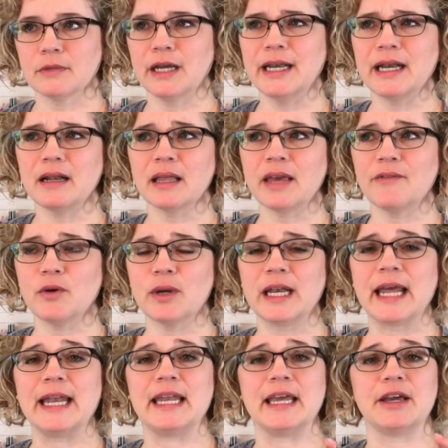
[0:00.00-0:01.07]
And it'll give you
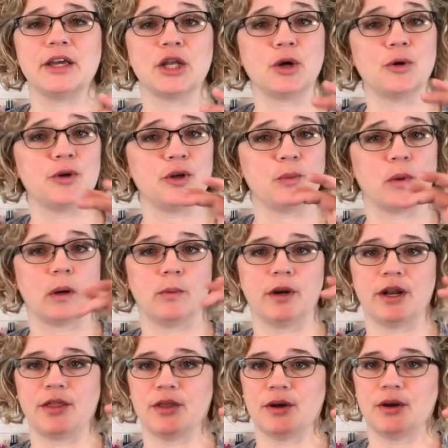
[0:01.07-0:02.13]
an idea, you know, do you want
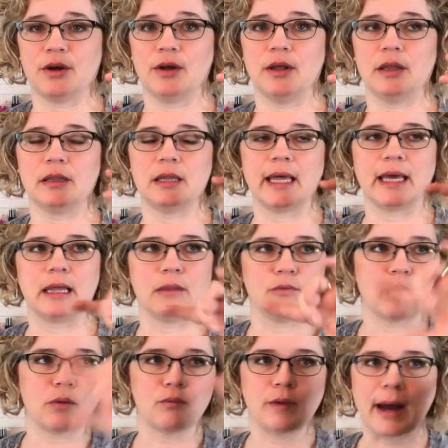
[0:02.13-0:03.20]
one of the, like
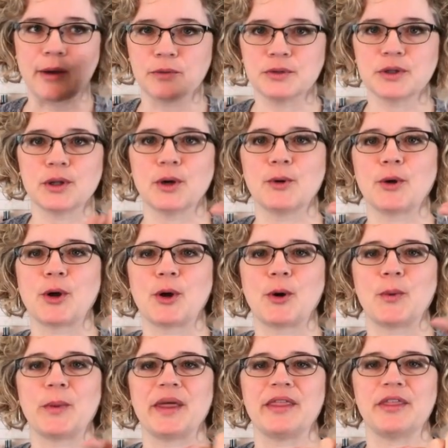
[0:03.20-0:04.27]
a round
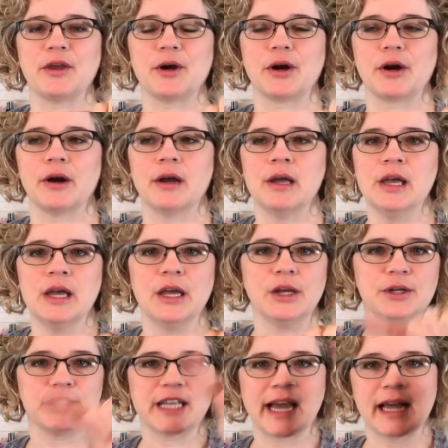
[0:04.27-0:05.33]
logo with your
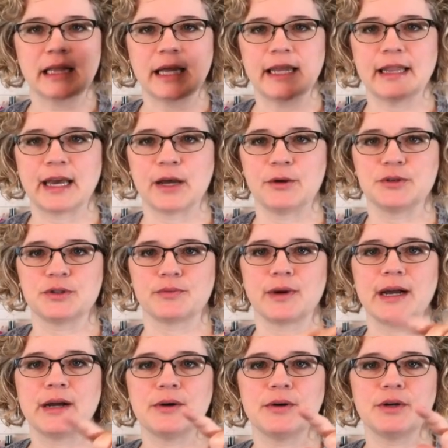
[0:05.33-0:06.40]
tagline that goes
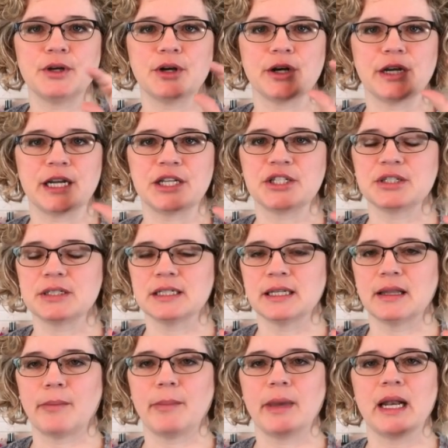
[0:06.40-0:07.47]
around, your initials
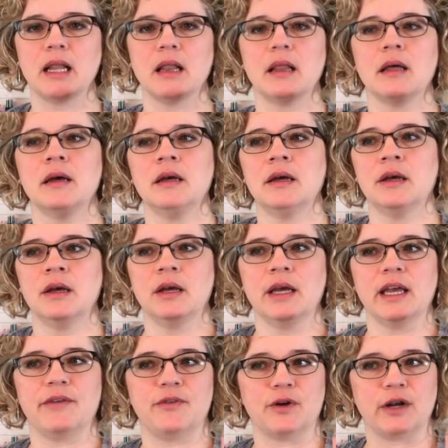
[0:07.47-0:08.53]
in the middle.
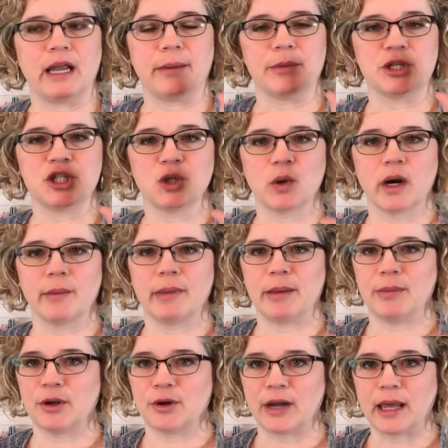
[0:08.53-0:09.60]
If your name is short,
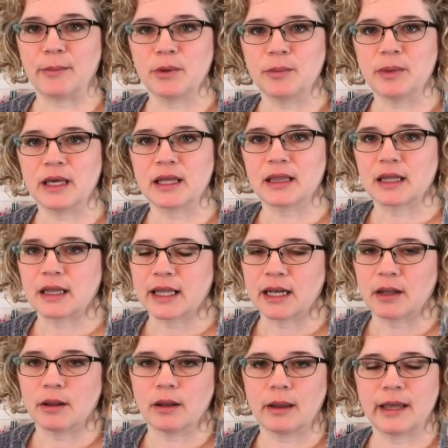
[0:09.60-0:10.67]
maybe your name would be in
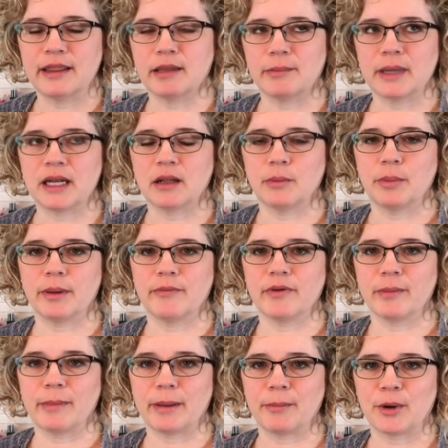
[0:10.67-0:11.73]
the middle, but
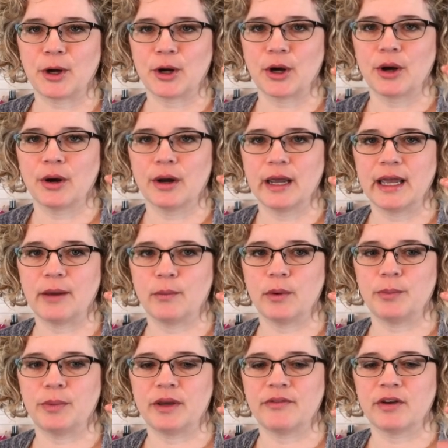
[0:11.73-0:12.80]
remember it
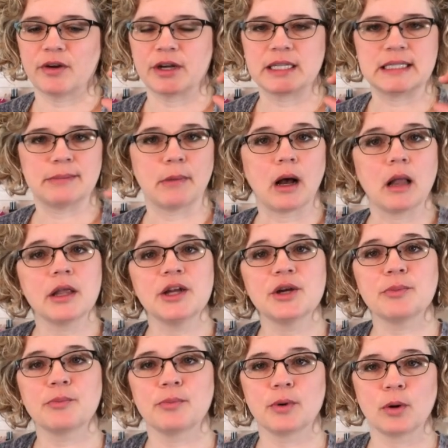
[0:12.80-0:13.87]
would be very small in
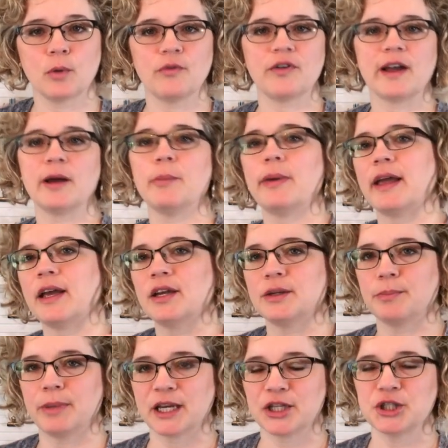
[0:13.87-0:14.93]
your profile
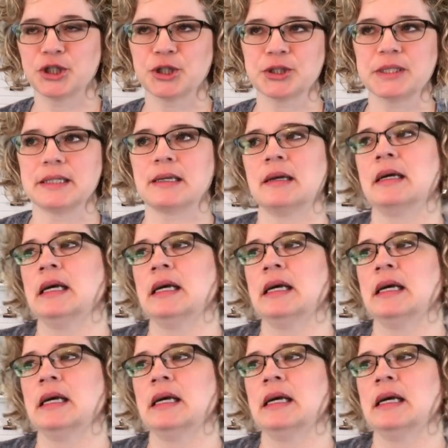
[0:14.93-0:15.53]
pictures.